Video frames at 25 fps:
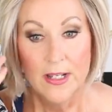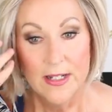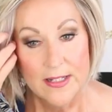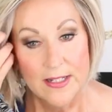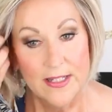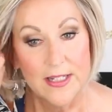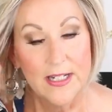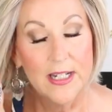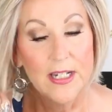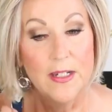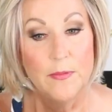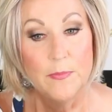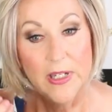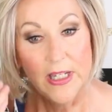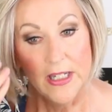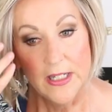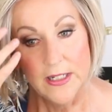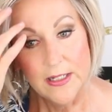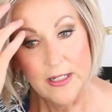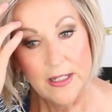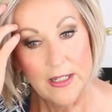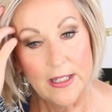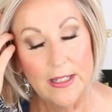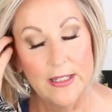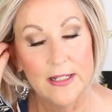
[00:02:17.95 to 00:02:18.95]

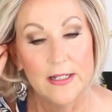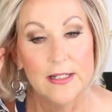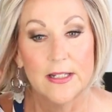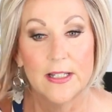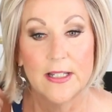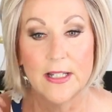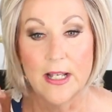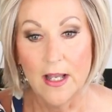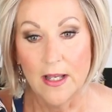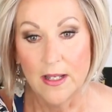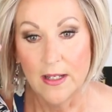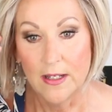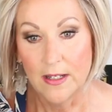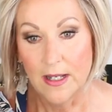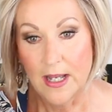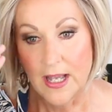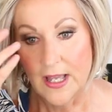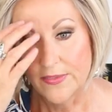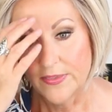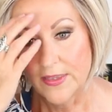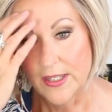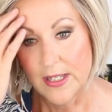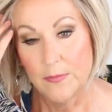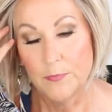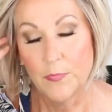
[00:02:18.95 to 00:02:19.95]
Steaming is, uh,
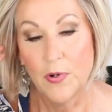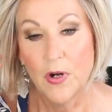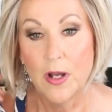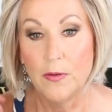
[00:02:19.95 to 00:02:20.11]
I think,